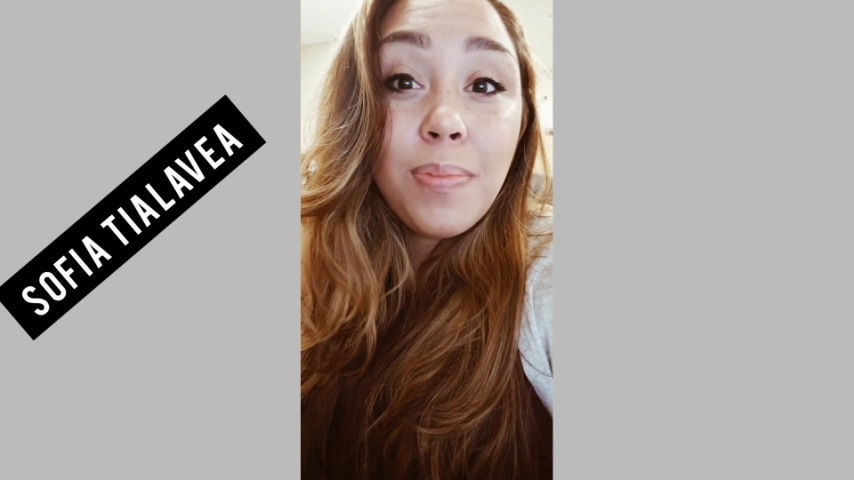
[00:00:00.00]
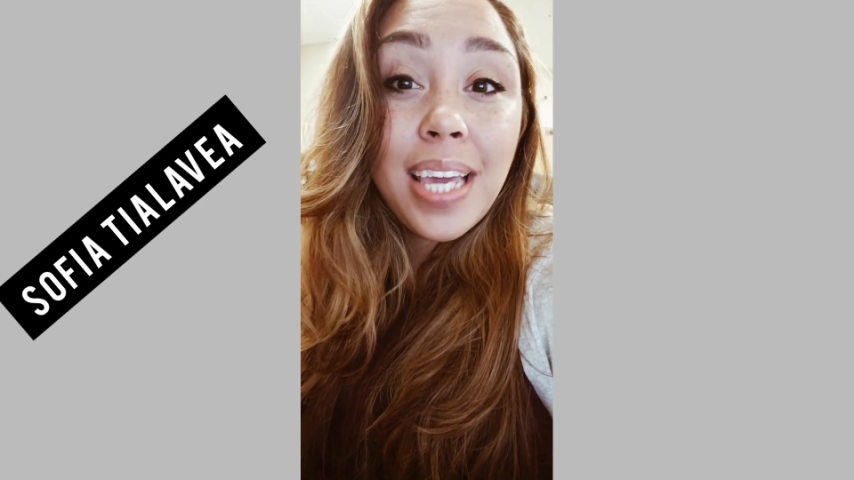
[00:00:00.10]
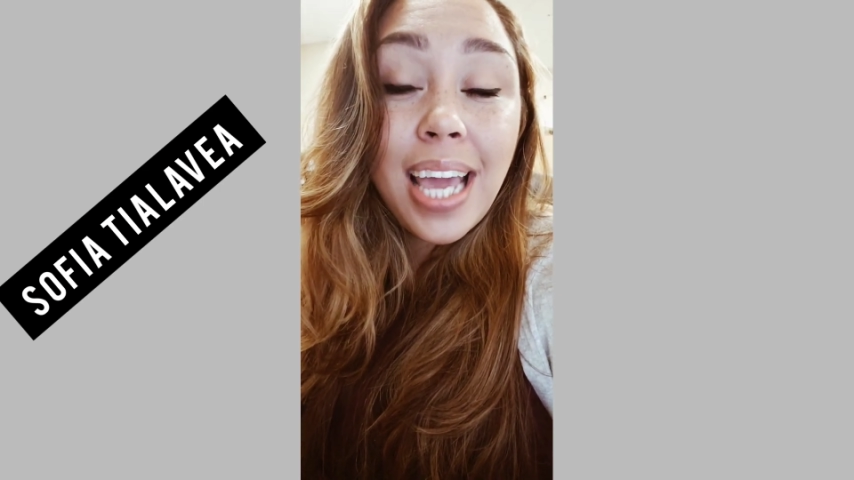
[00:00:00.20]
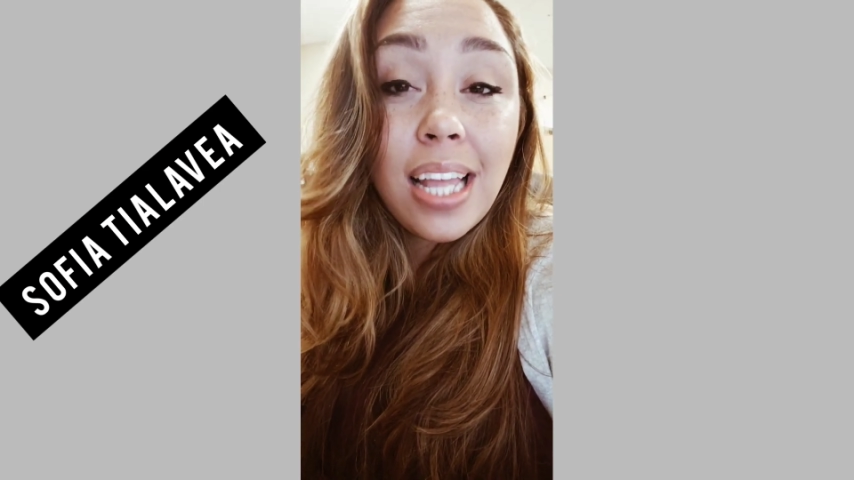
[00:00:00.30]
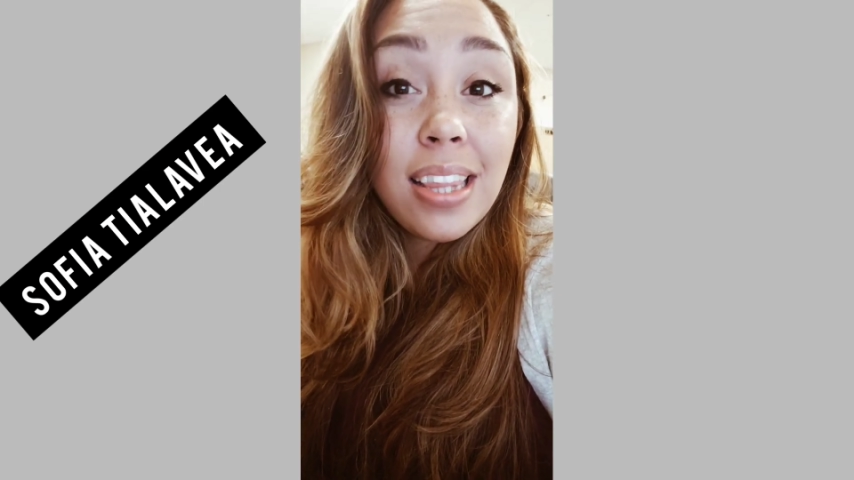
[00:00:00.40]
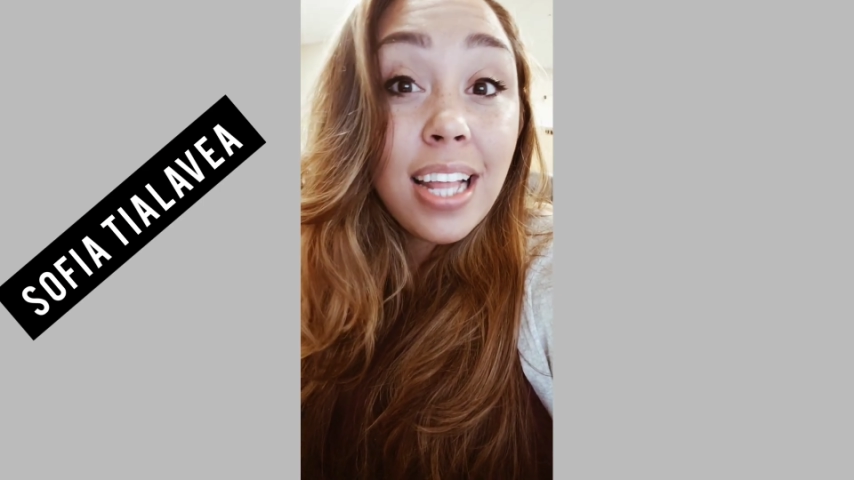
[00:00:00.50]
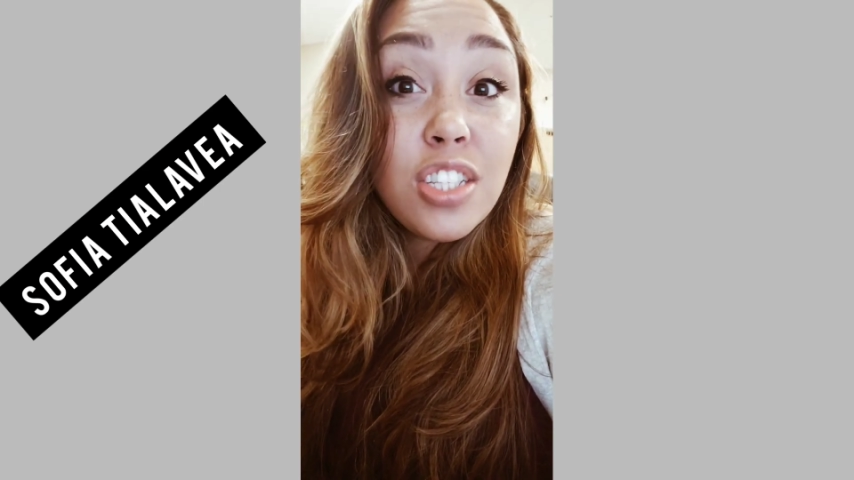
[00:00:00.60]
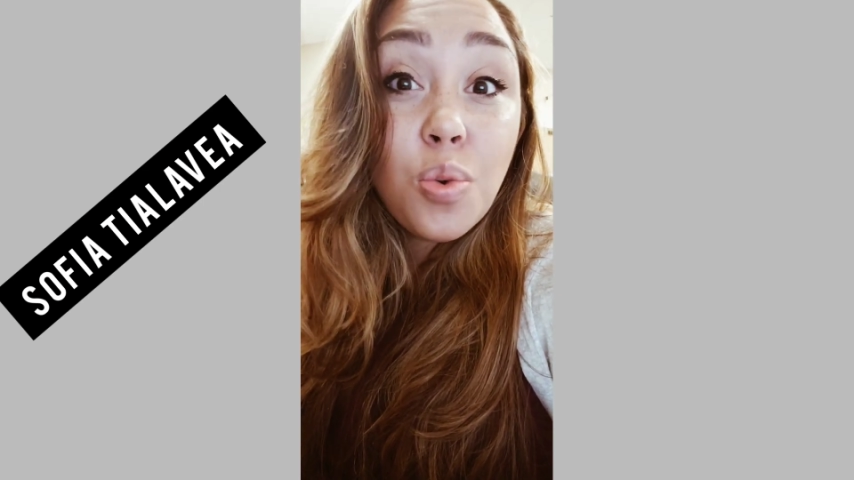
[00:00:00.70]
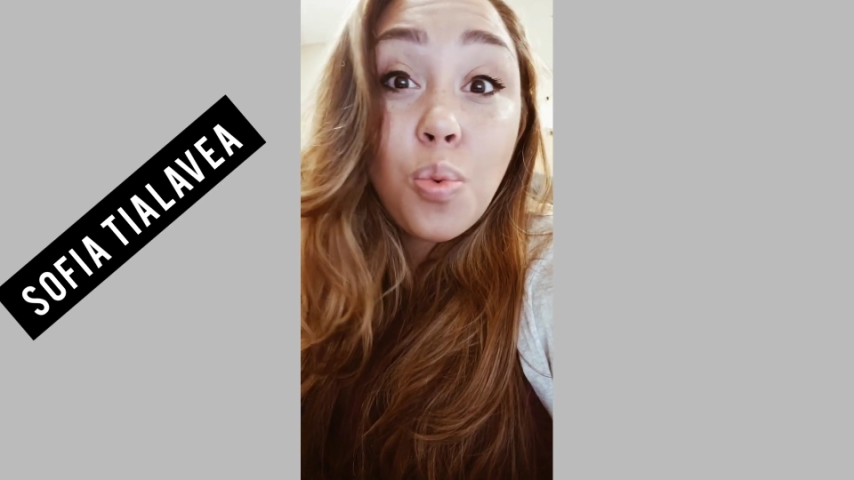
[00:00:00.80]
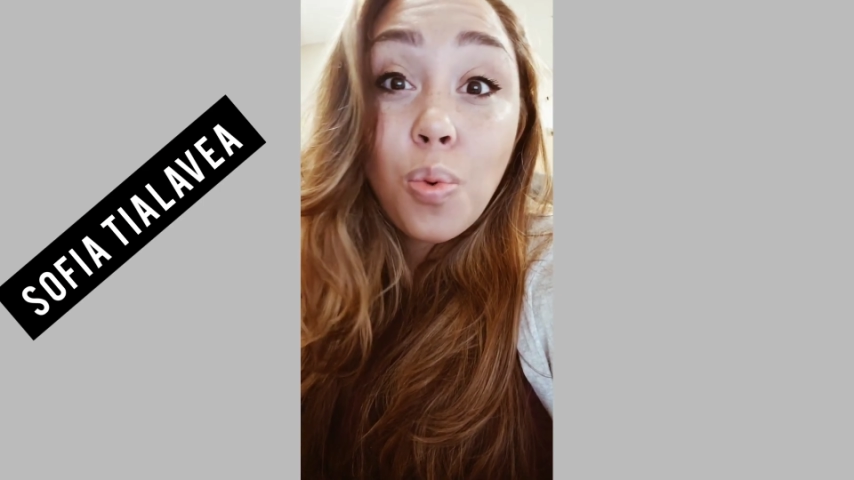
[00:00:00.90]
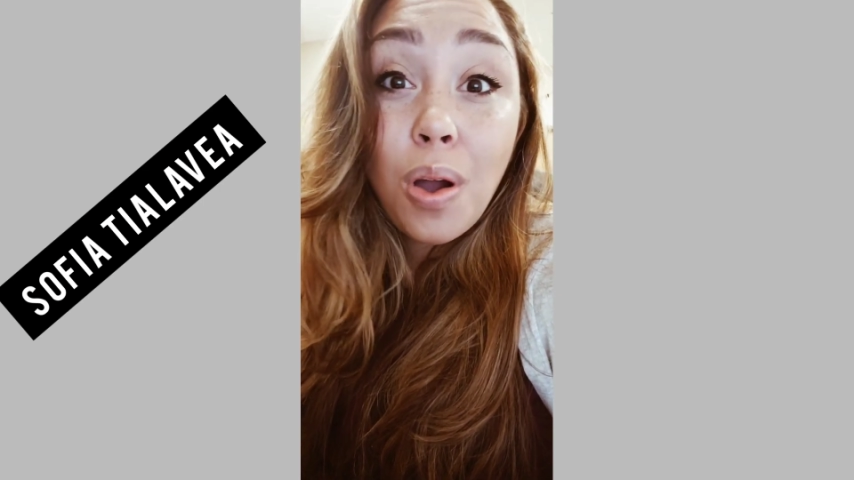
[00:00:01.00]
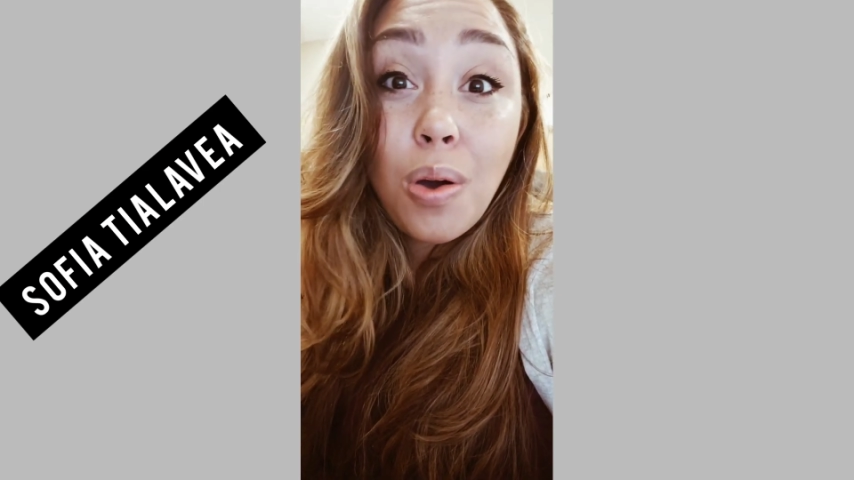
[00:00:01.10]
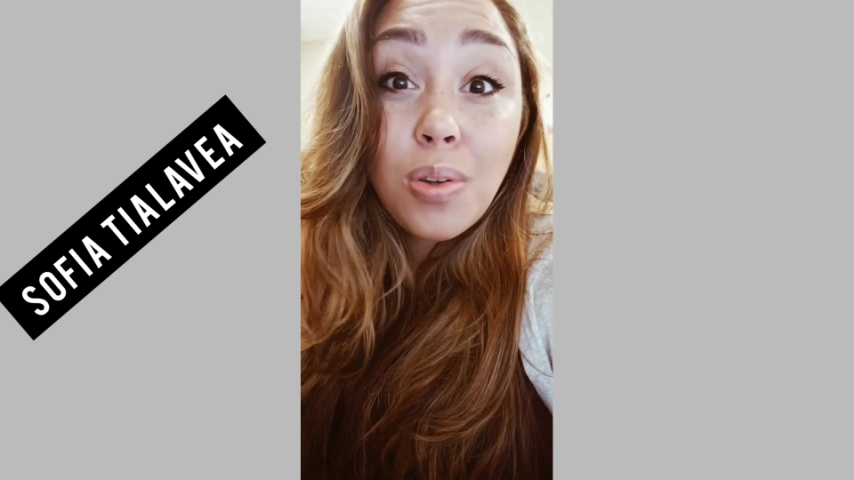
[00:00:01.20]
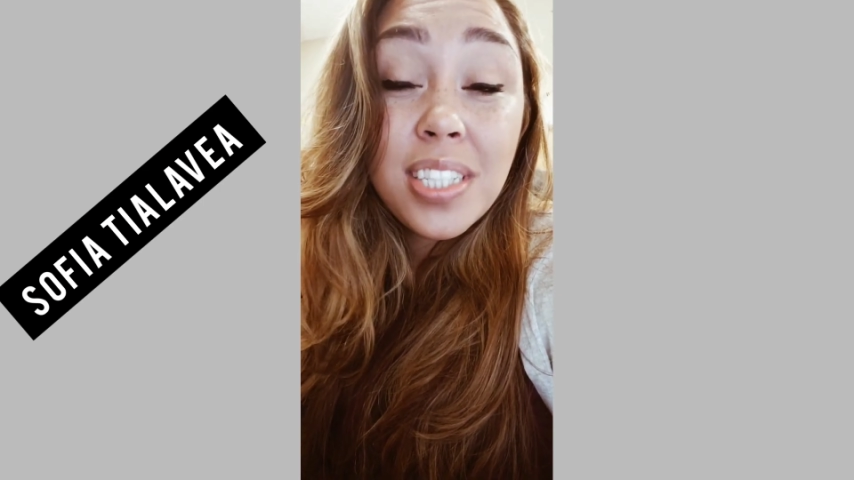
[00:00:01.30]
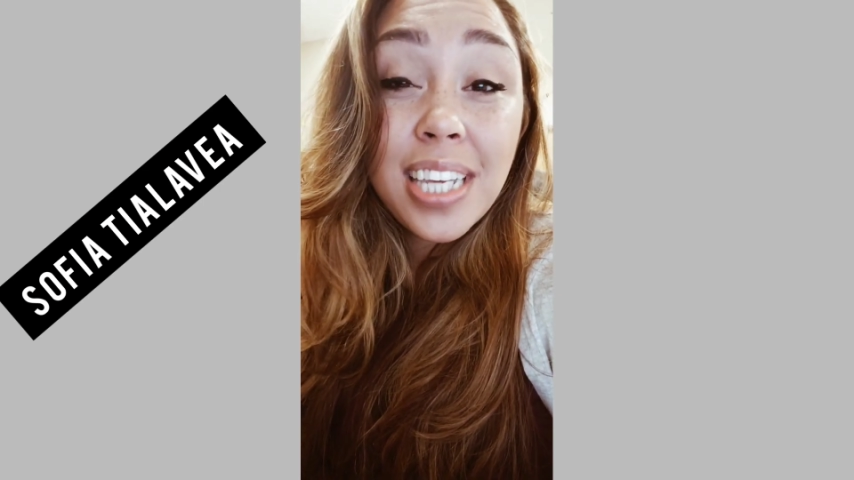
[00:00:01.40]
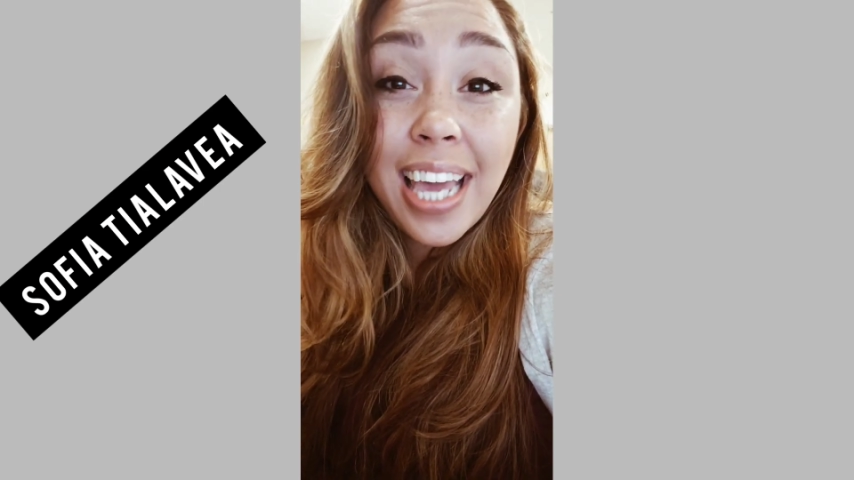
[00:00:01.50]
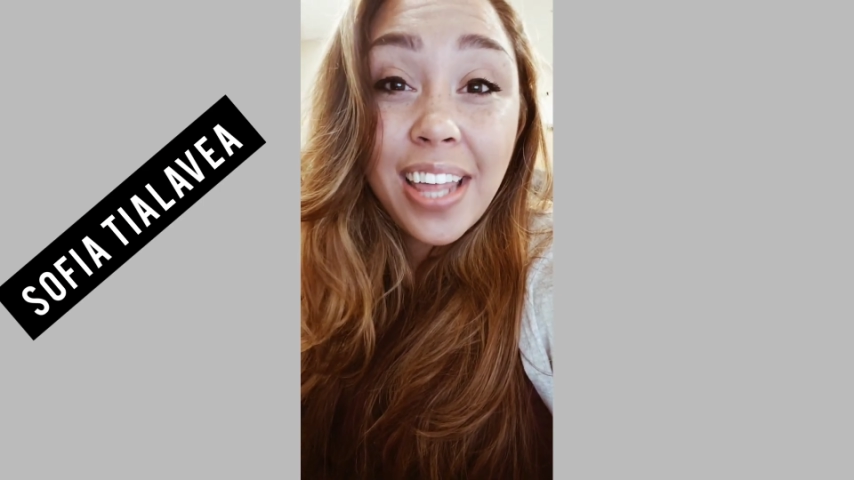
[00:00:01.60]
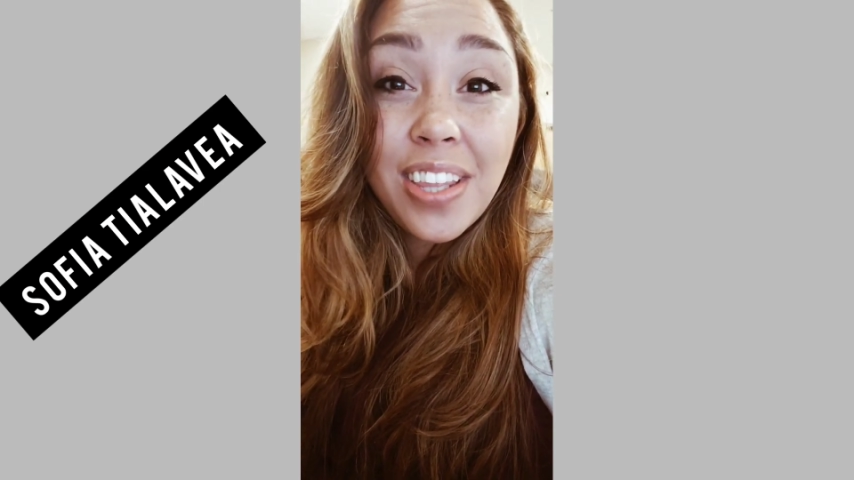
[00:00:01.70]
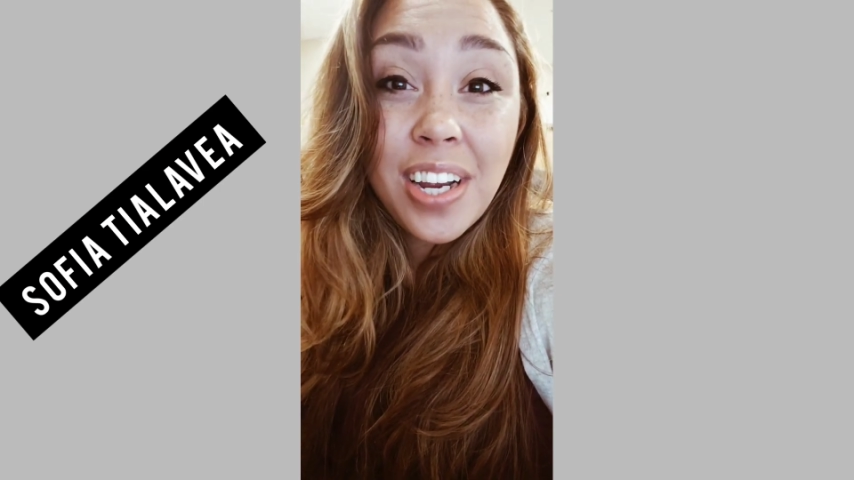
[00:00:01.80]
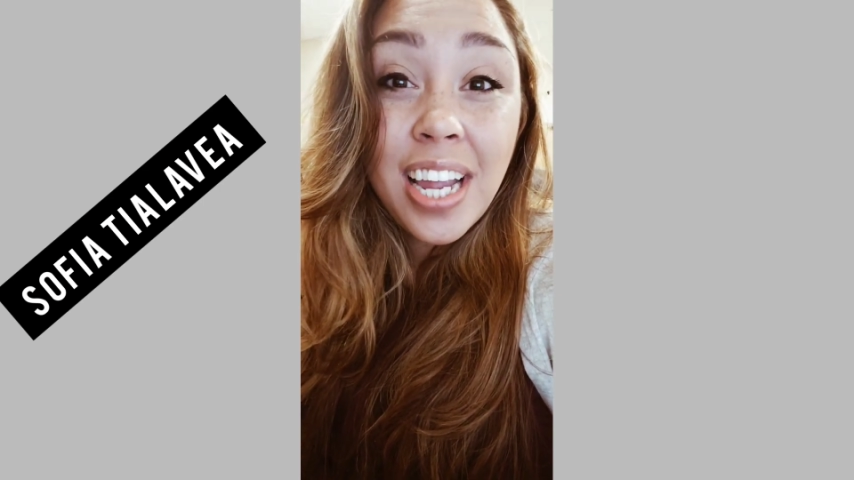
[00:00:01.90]
and let's grow
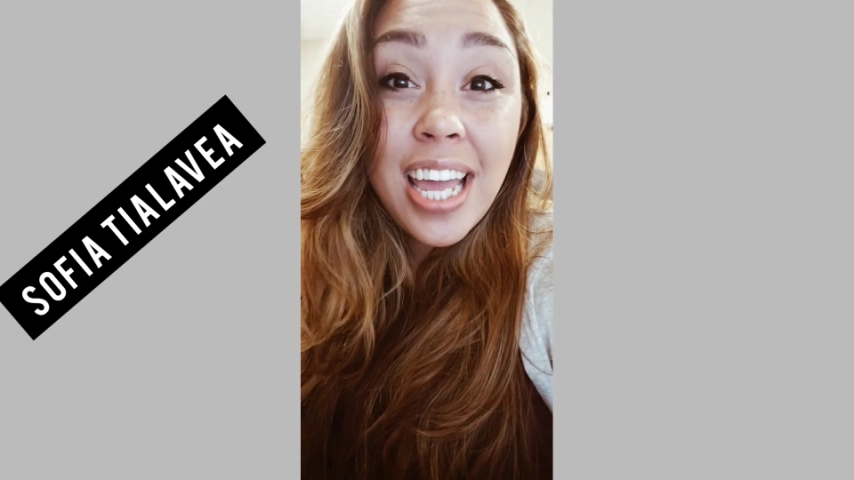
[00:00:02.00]
together.